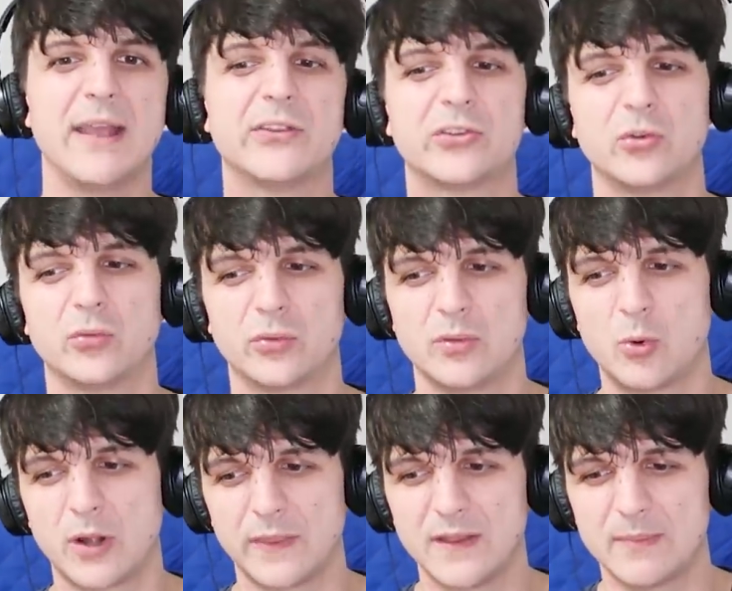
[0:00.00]
And so the
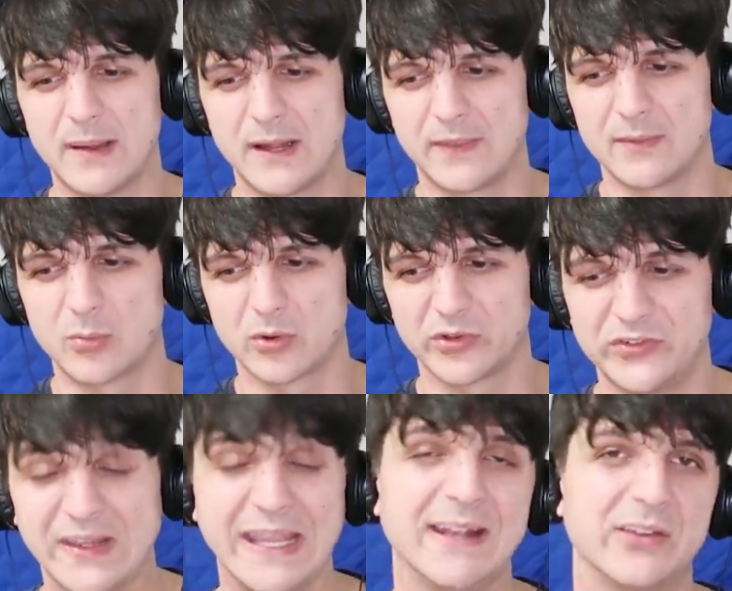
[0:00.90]
more I think about it, the more
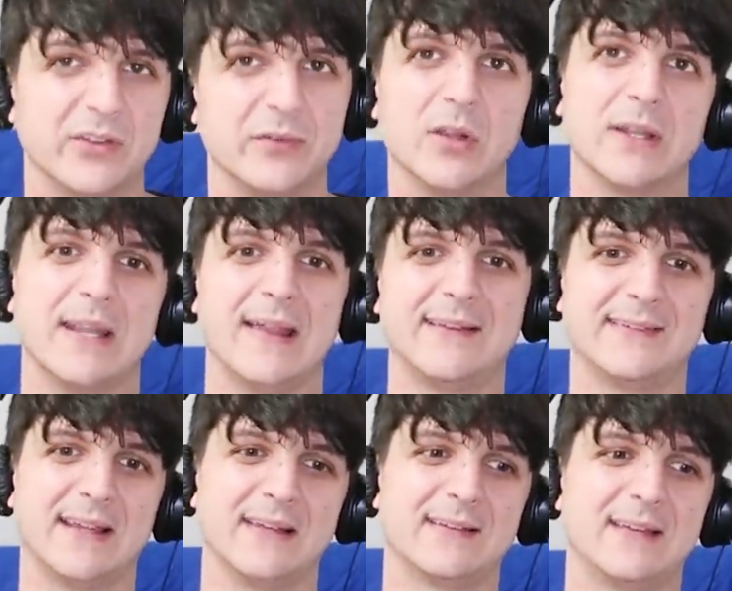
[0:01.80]
Stain is a villain in that
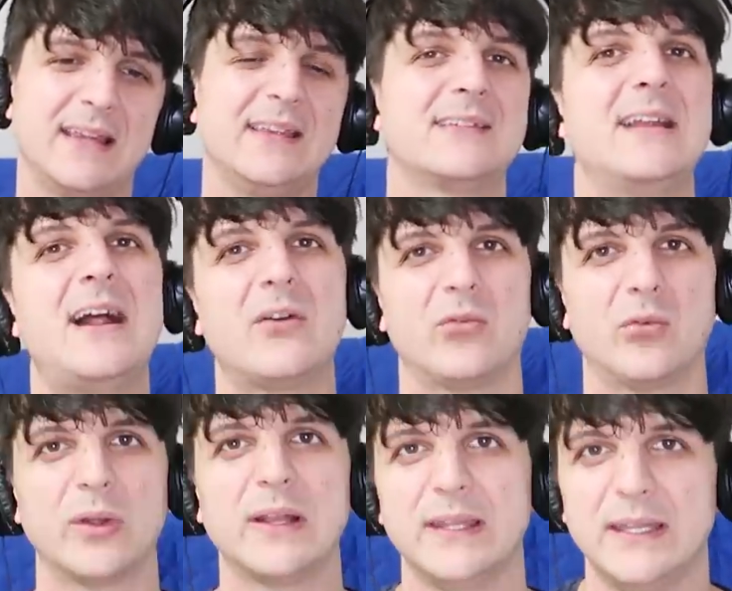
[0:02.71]
sense. He's not
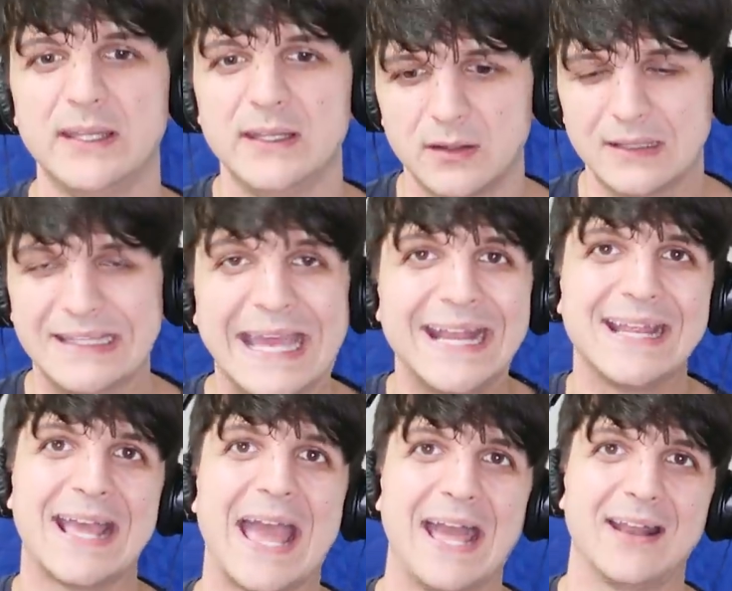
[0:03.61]
really
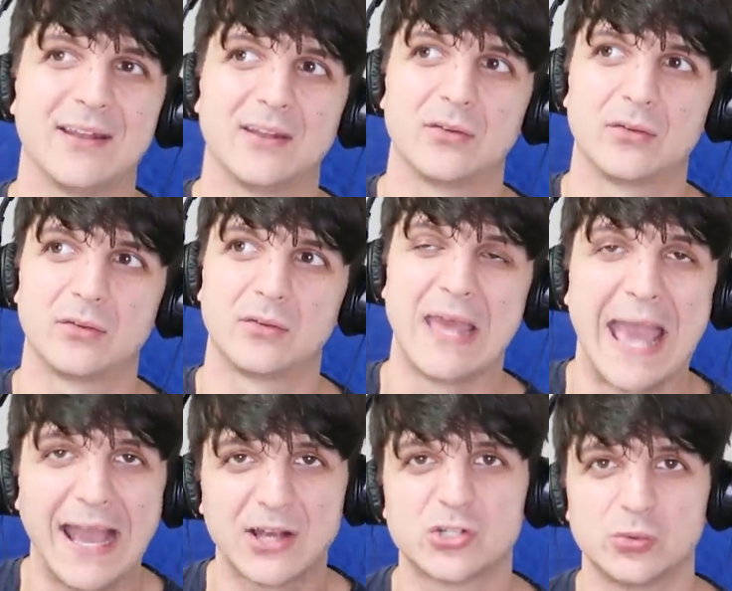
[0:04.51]
getting at the
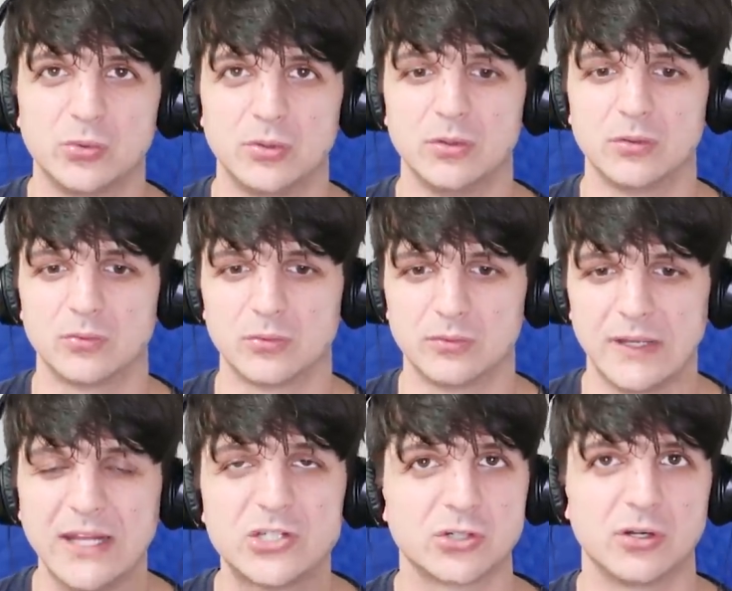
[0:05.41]
actual
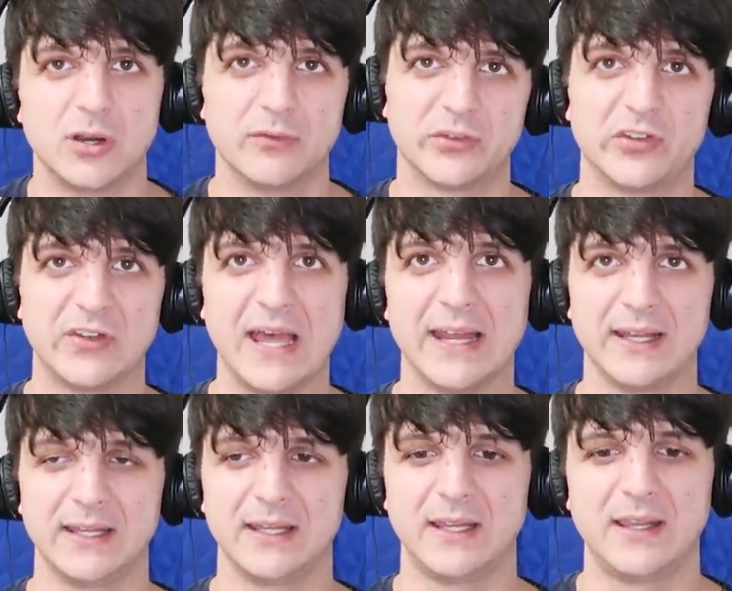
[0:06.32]
nature of
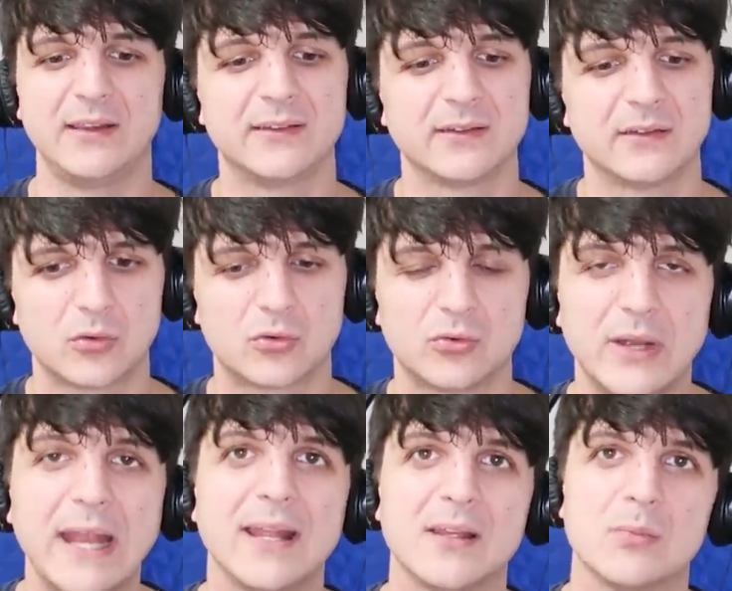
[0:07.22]
society. He's
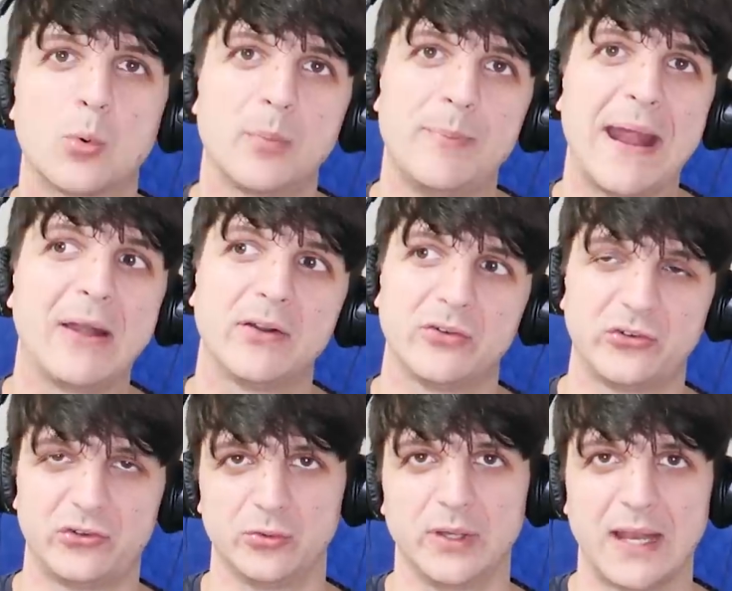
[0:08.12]
creating more
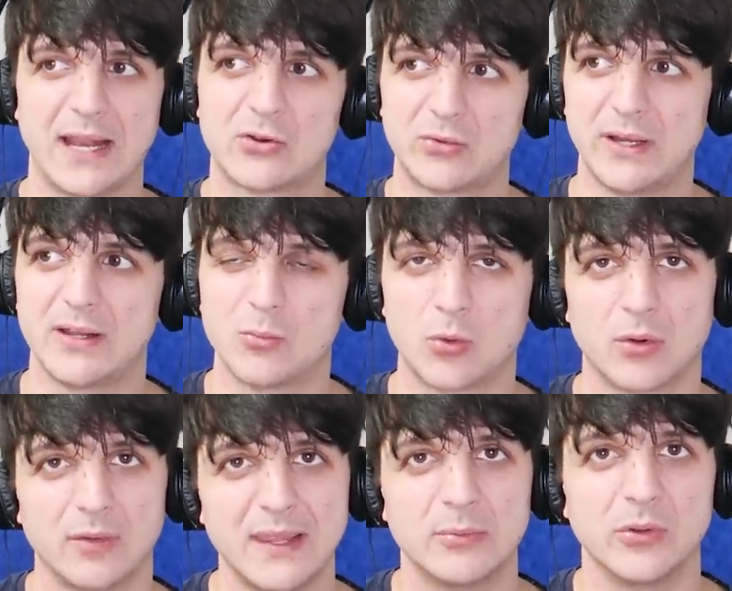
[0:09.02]
barriers to it and creating
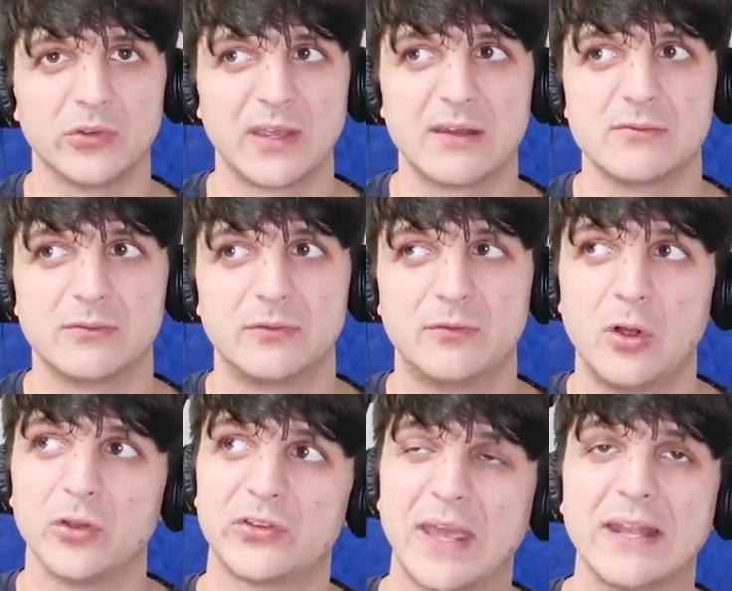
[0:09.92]
more labels and
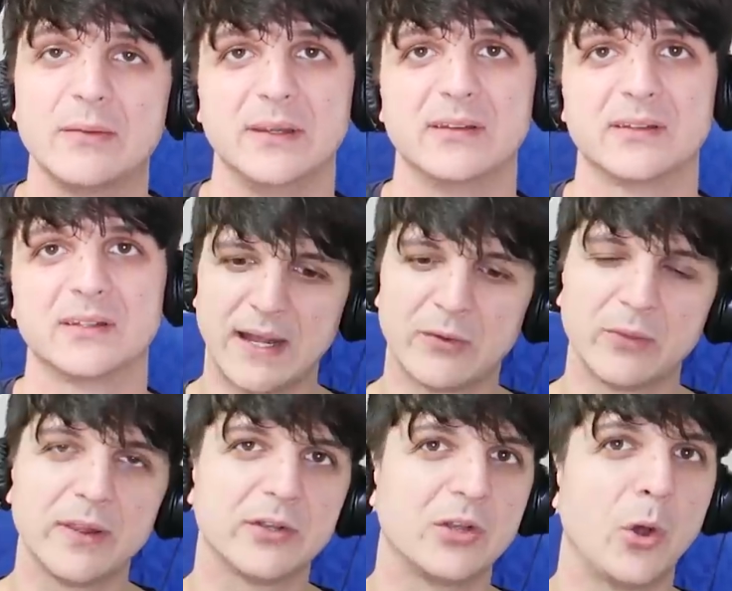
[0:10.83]
false enemies. And I
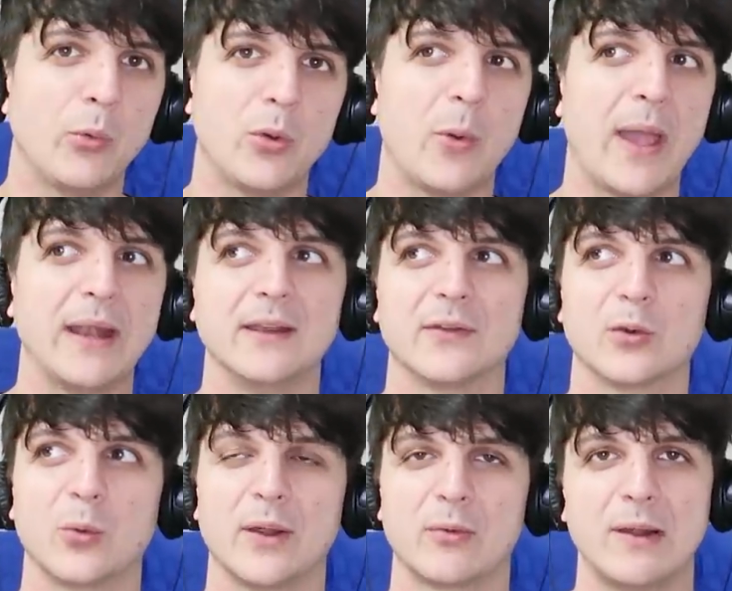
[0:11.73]
really don't know any
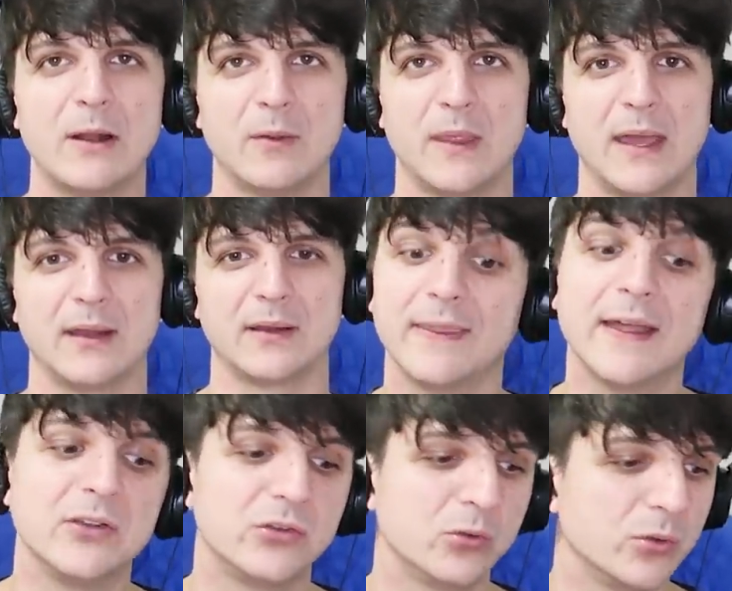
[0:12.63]
other way around that
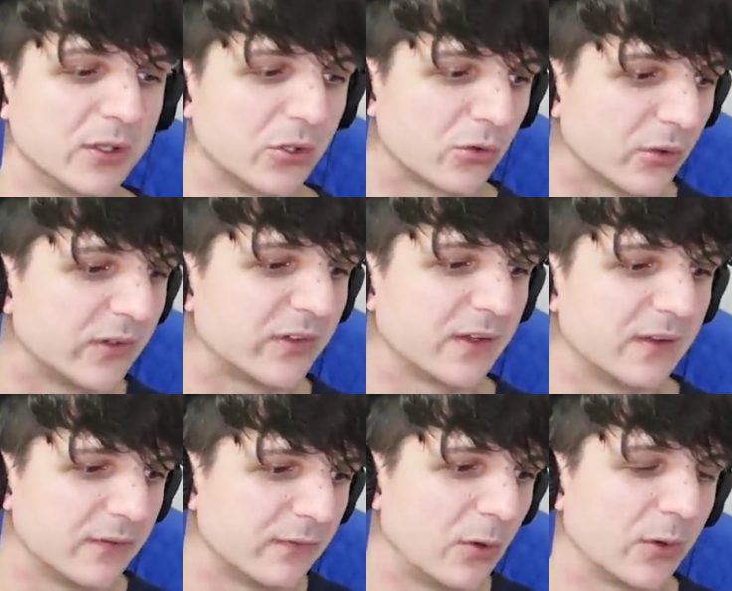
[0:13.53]
than to
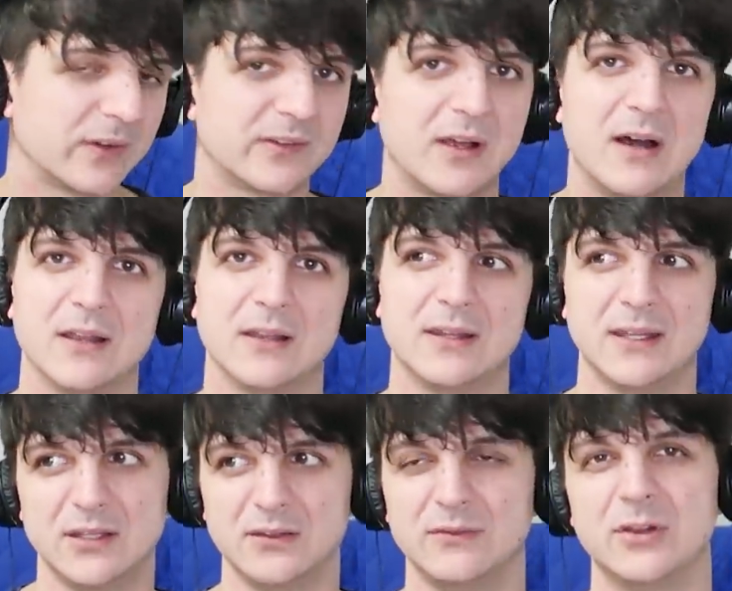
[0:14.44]
increasingly focus on
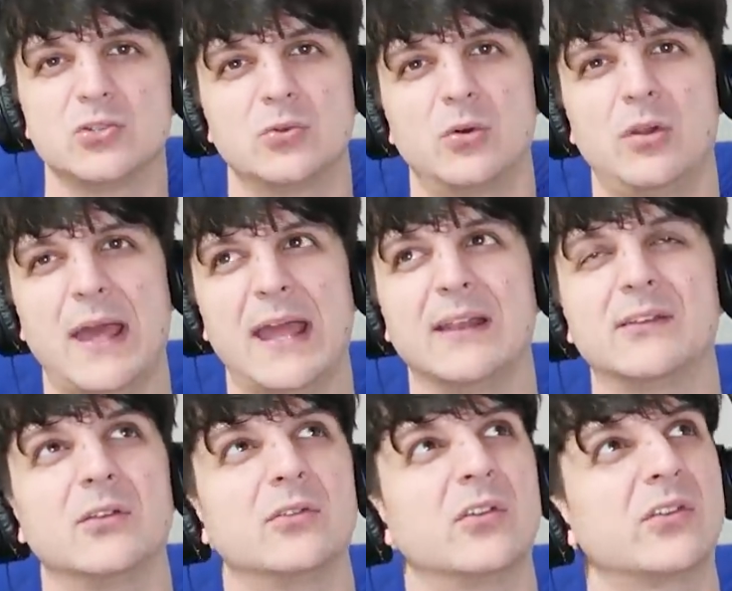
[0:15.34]
the individual
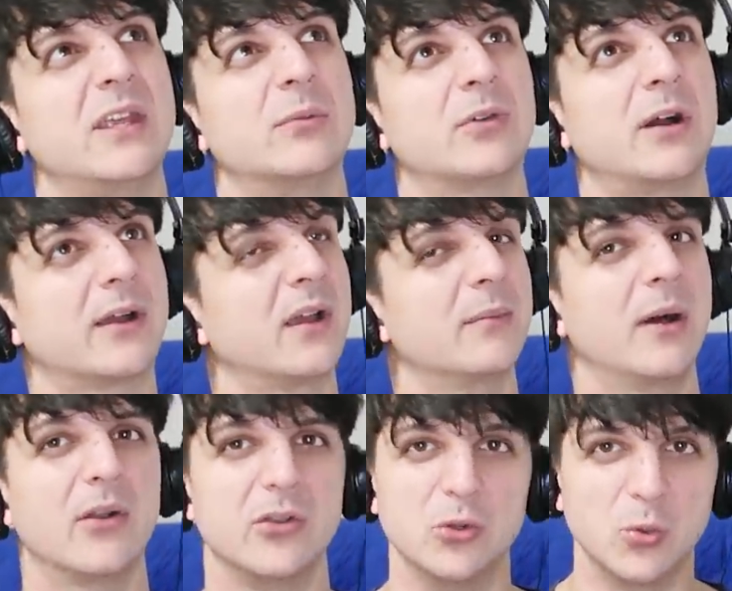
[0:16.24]
and to just keep talking
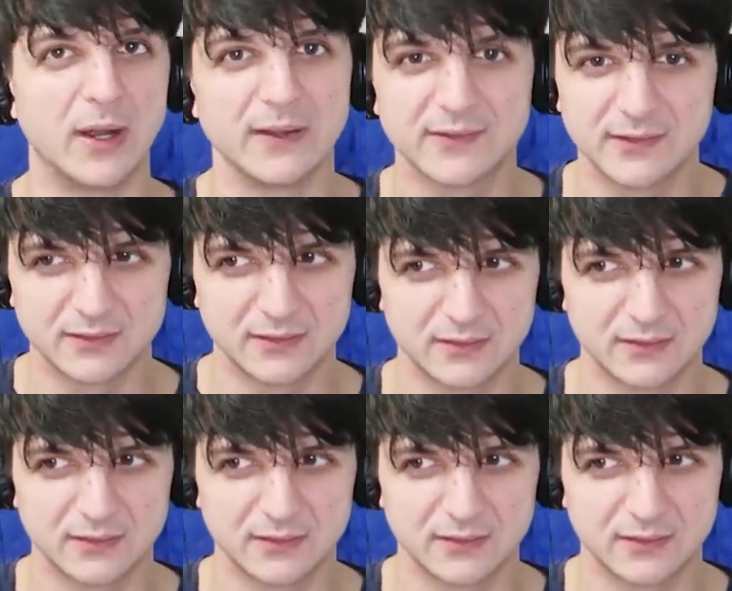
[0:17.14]
about nuance.